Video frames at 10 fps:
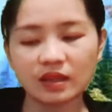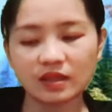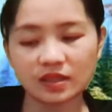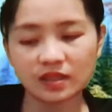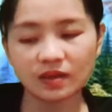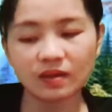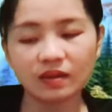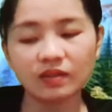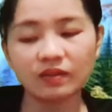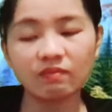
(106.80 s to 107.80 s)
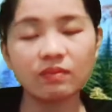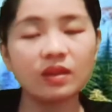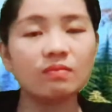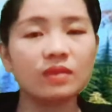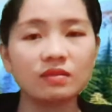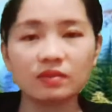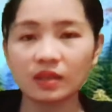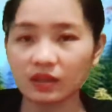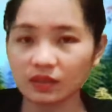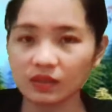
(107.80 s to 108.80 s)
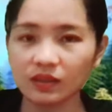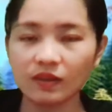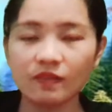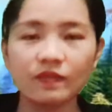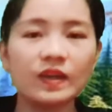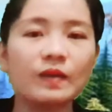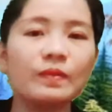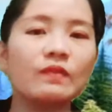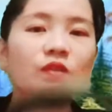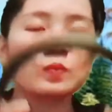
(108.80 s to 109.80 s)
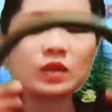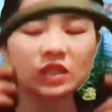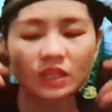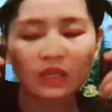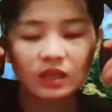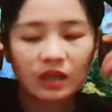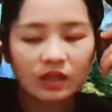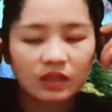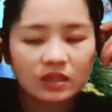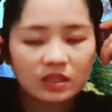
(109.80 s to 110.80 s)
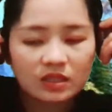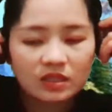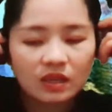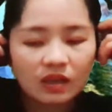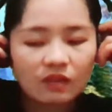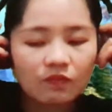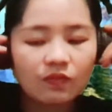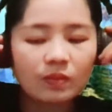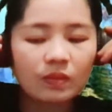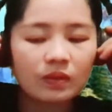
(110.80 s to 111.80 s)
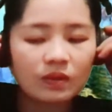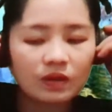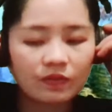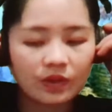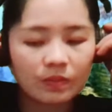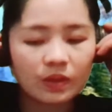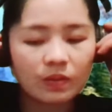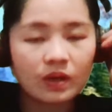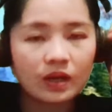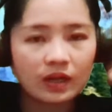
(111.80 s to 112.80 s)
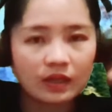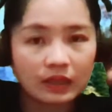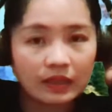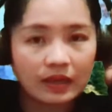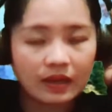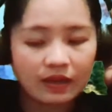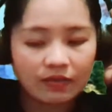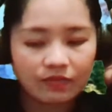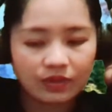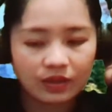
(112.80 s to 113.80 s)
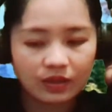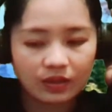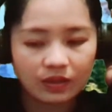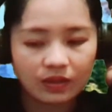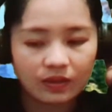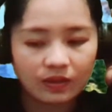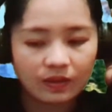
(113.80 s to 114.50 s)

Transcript: this song, You Give Me a Mountain, from Elvis Presley, and this is taken from Aloha from Hawaii, live in